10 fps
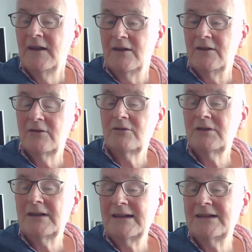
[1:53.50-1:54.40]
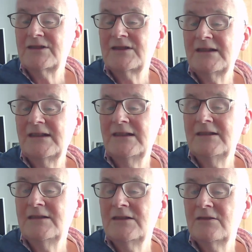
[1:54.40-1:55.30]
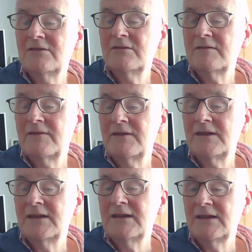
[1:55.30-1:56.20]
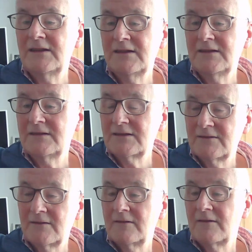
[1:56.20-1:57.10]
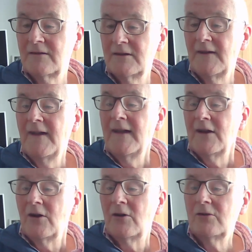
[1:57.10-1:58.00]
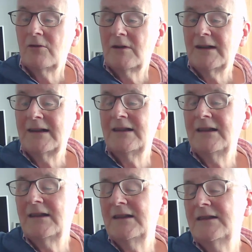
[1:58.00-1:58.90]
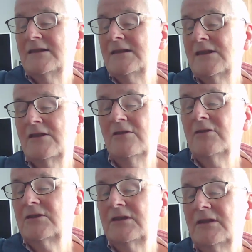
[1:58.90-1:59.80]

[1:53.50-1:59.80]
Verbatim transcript: And all I see is your face. All I need is your touch.